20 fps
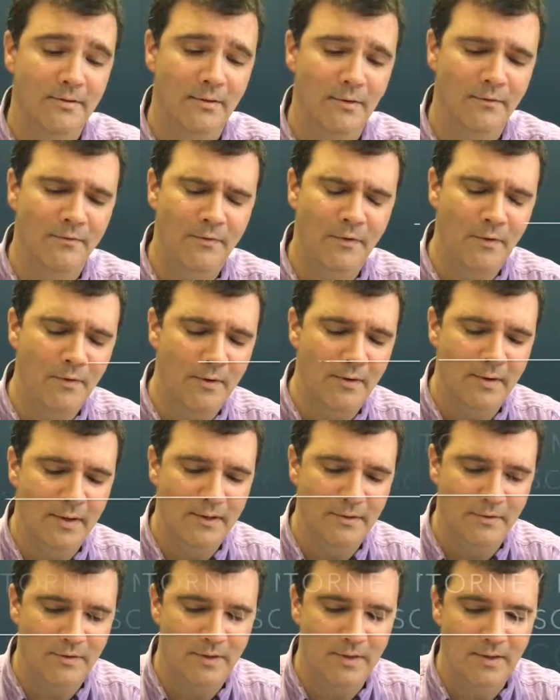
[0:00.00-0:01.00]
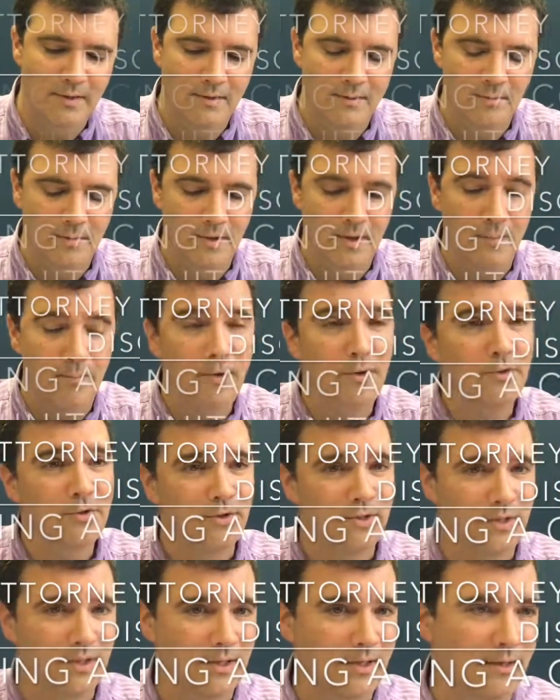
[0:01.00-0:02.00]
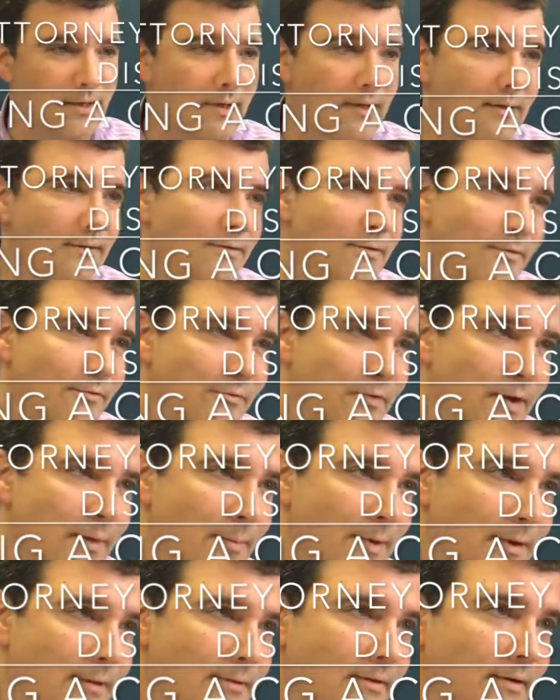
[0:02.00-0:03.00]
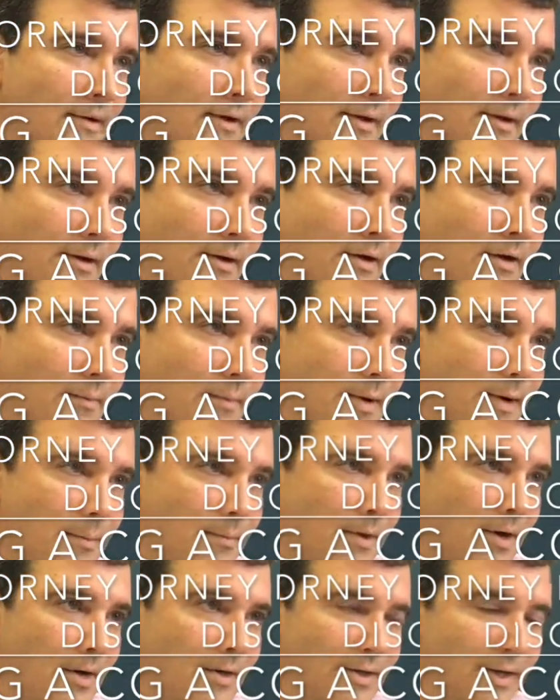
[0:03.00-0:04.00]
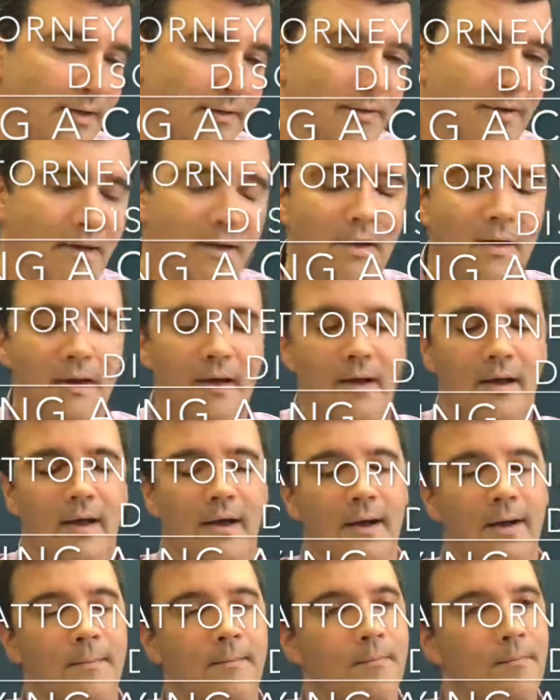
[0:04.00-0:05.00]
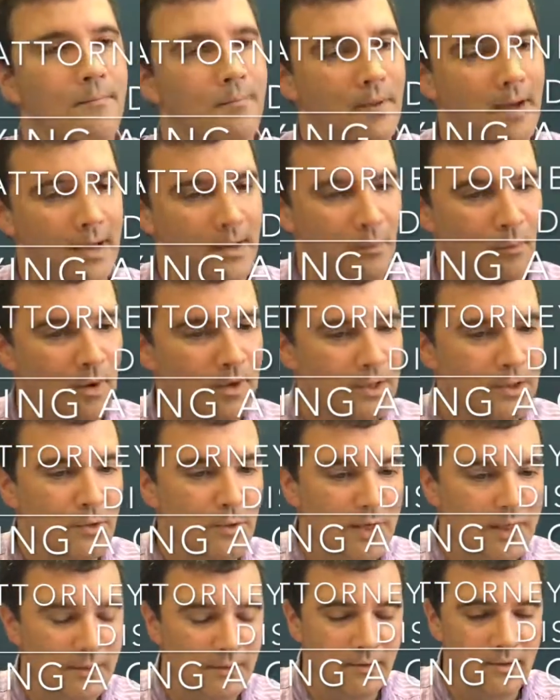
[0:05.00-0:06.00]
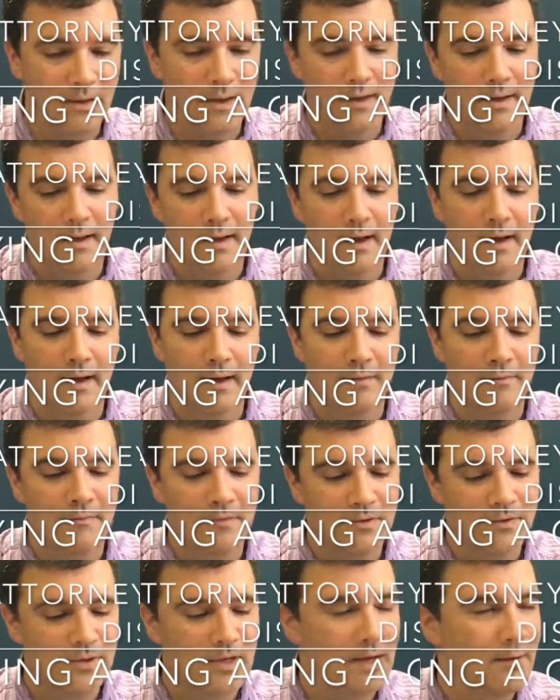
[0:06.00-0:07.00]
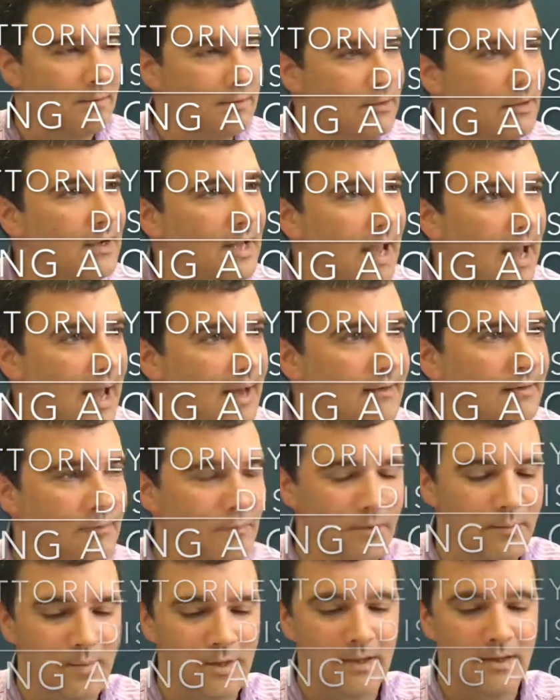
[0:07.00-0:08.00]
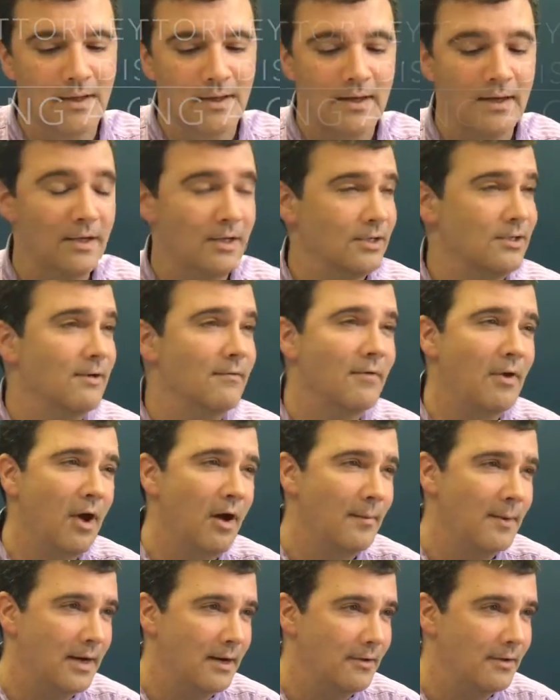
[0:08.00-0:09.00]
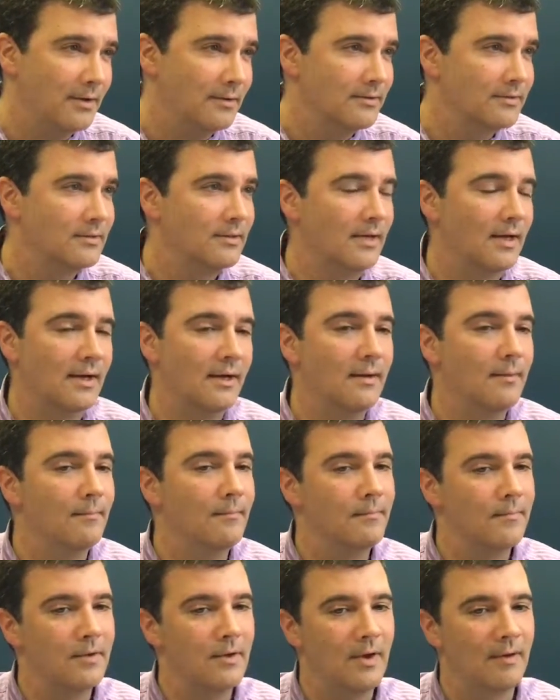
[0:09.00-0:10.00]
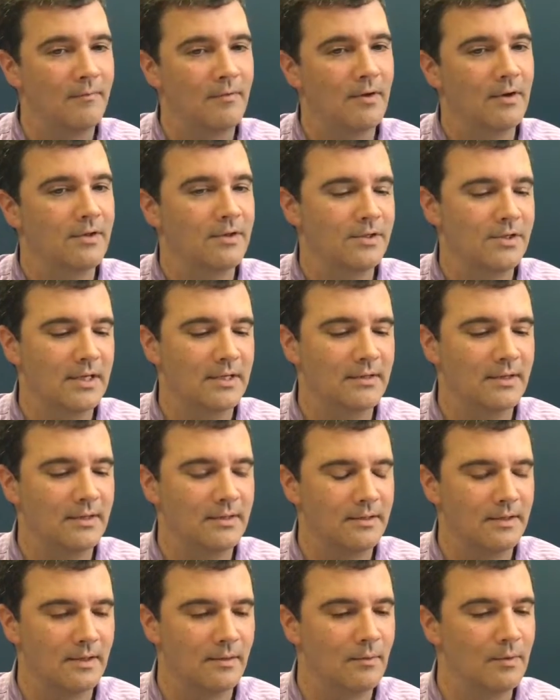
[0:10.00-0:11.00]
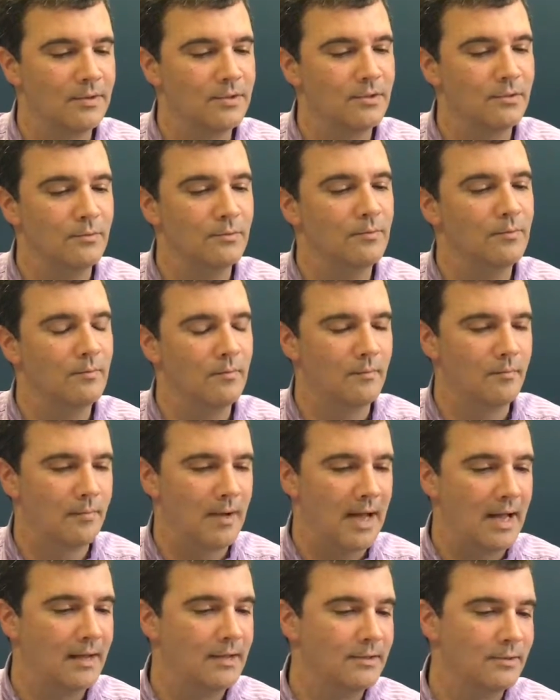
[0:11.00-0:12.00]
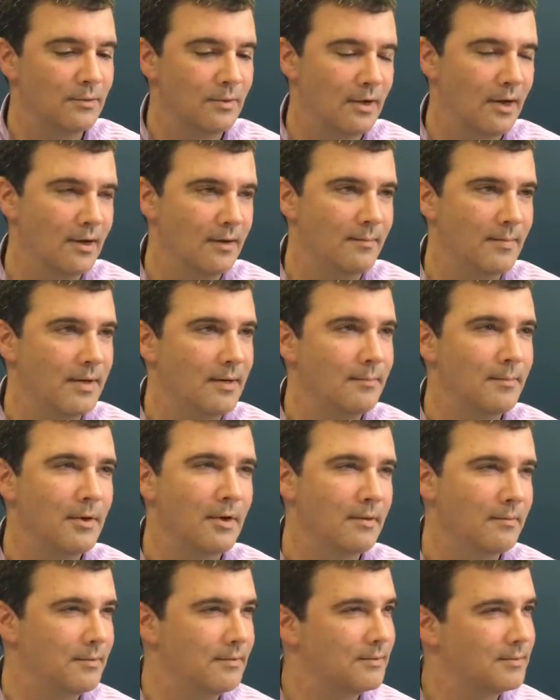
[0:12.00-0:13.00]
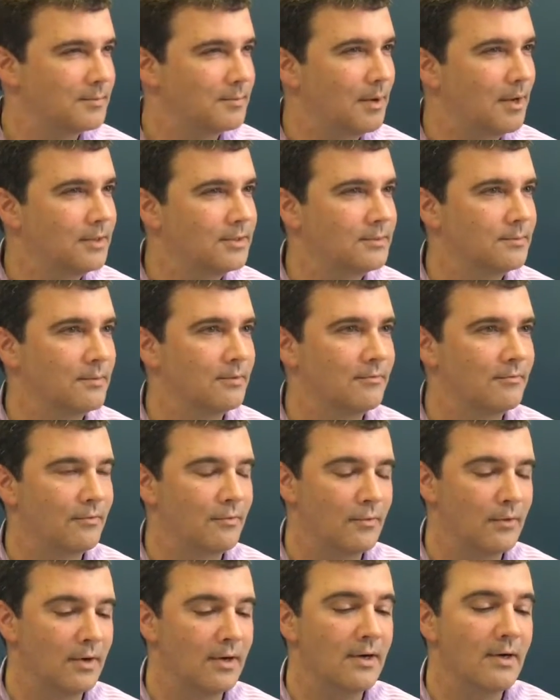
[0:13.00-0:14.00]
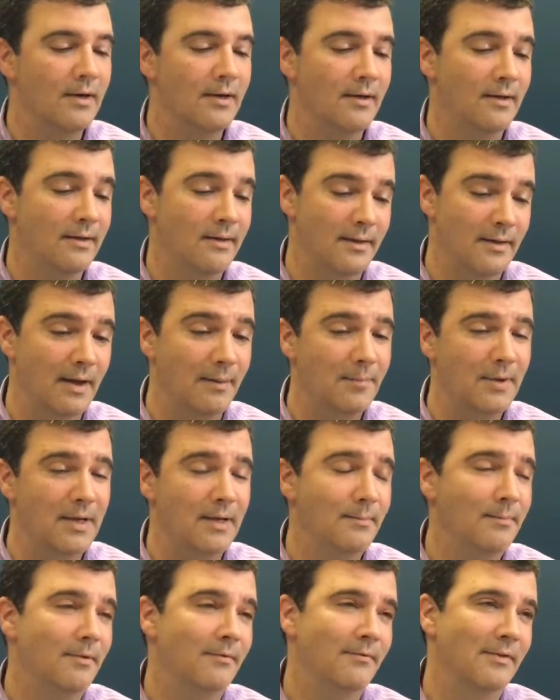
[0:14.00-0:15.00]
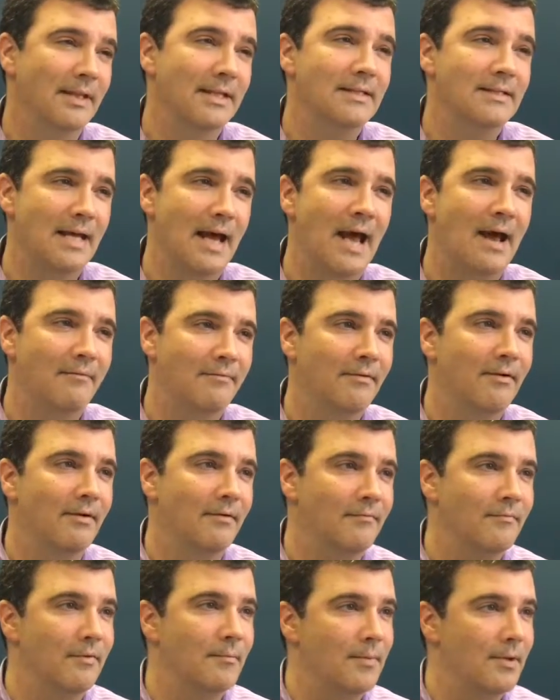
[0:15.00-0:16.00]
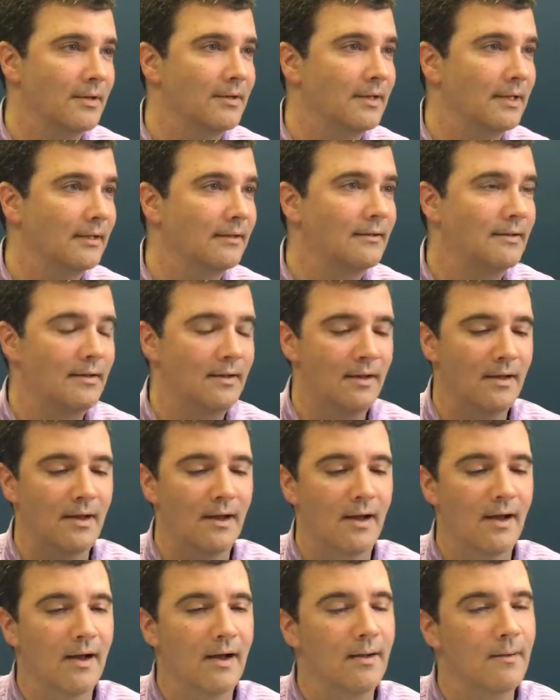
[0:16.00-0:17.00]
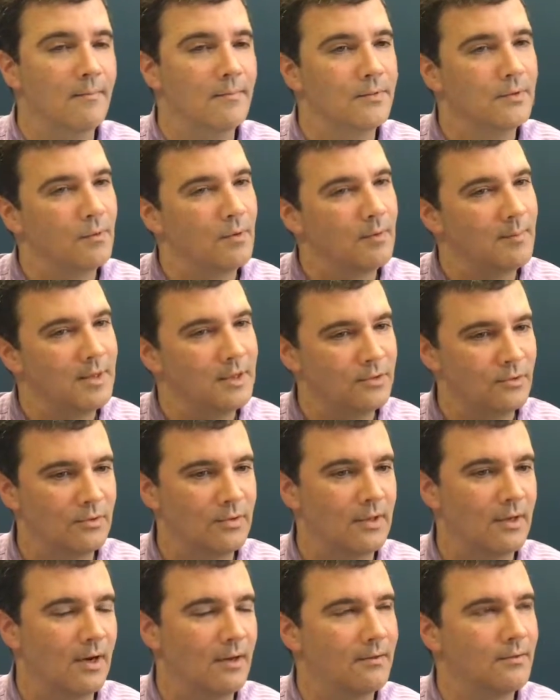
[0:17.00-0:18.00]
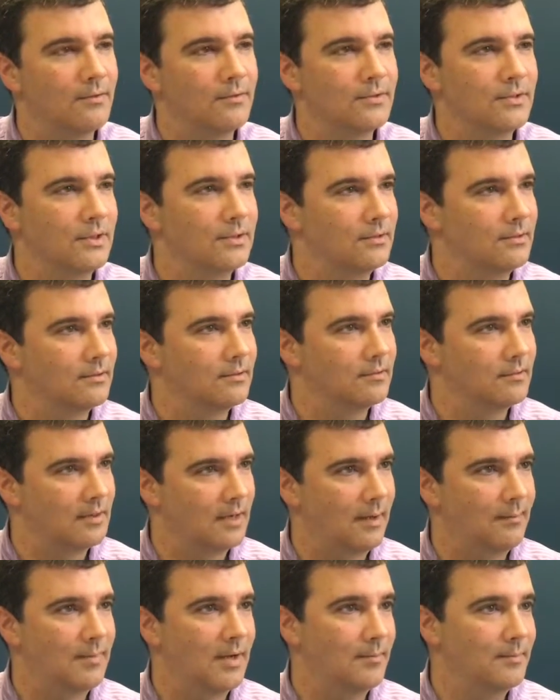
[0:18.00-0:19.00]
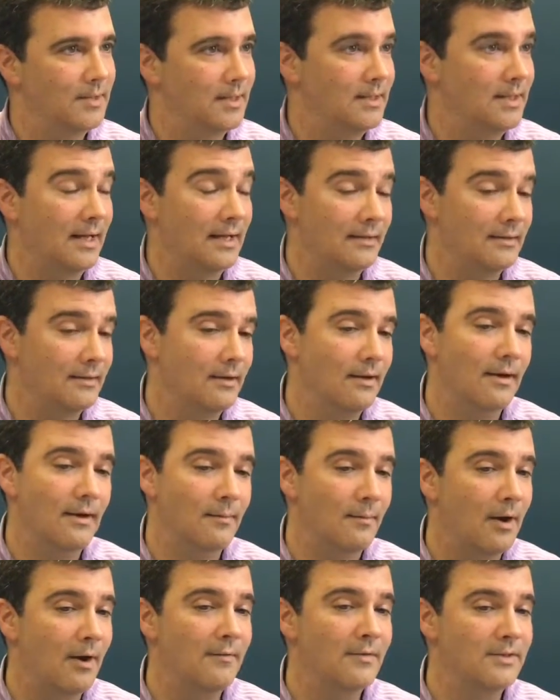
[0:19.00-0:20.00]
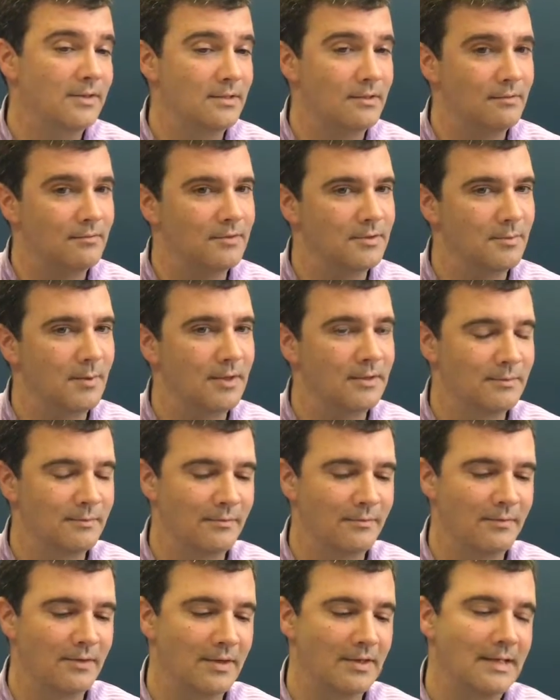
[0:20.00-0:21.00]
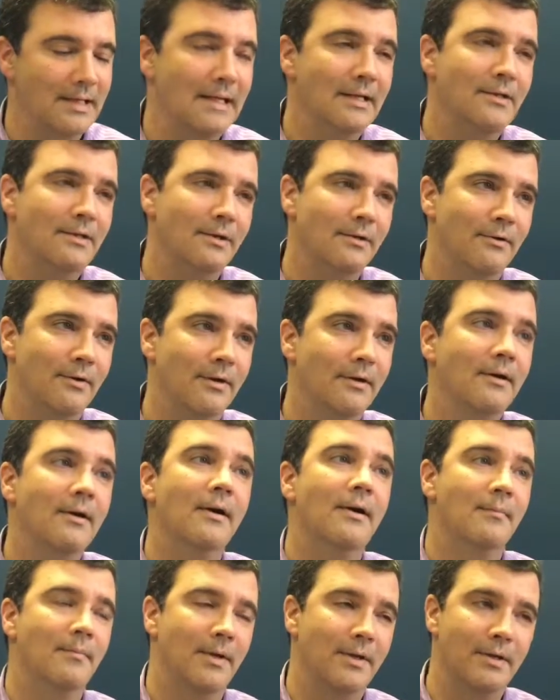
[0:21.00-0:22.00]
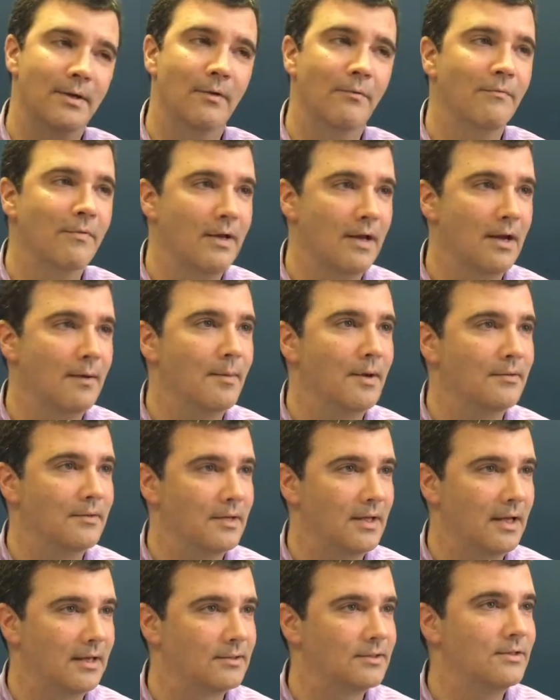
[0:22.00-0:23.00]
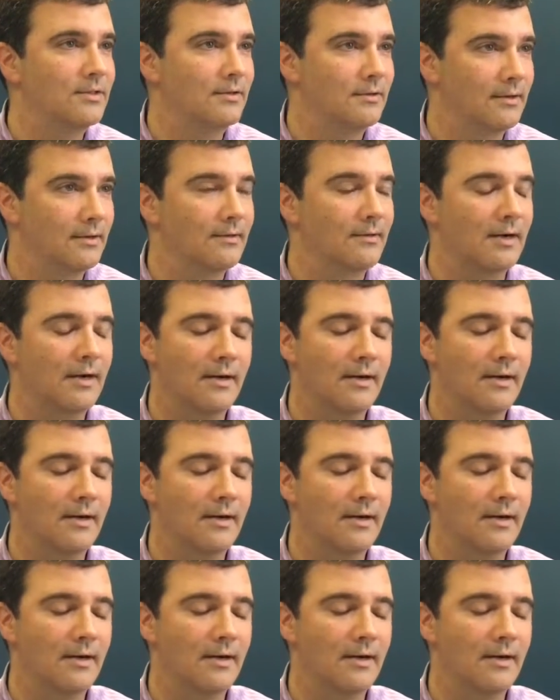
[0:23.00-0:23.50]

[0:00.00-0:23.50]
So if you are interested in uh, purchasing a two-family uh, condominium project, um, buying one unit, uh, the first thing I would look at would be the condition of the common areas. Um, you have to understand that uh, once you buy into a condominium, you're going to be responsible for the upkeep of at least half of the building. Um, so you want to make sure that all those things are kept up to date. Uh, obviously, you're responsible for the interior, but don't forget about the exterior.